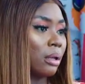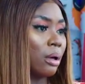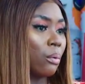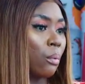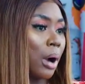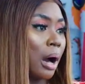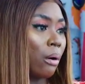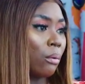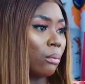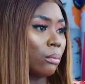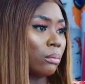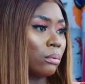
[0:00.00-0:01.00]
Now,
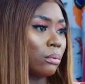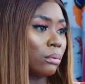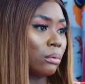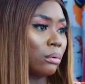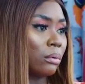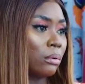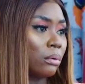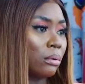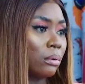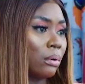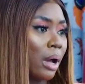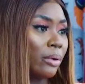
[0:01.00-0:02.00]
wow.
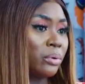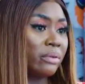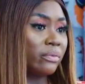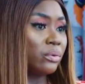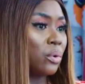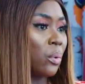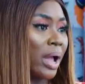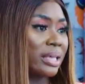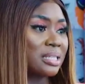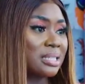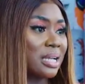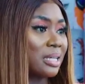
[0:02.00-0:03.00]
I don't even know where
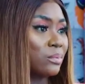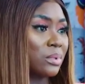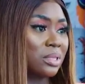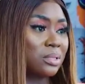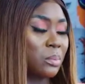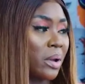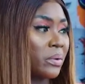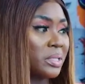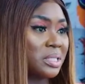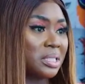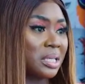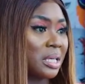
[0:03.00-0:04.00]
I stand with this
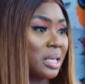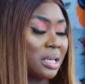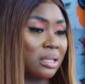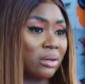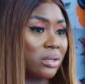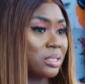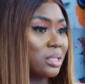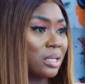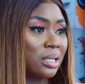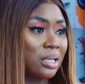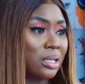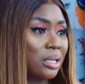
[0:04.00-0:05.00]
marriage thing again, because
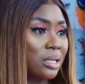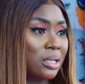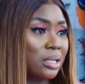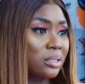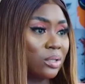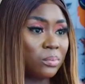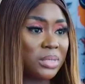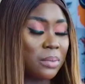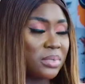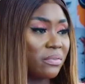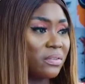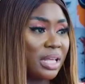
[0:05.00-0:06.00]

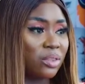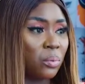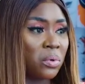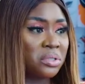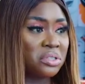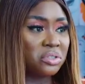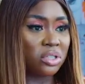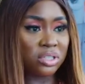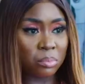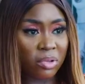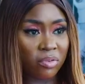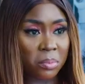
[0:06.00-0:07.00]
sometimes I feel like the world is
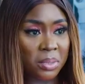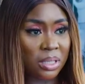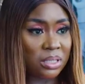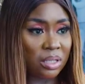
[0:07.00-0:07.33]
judging me for being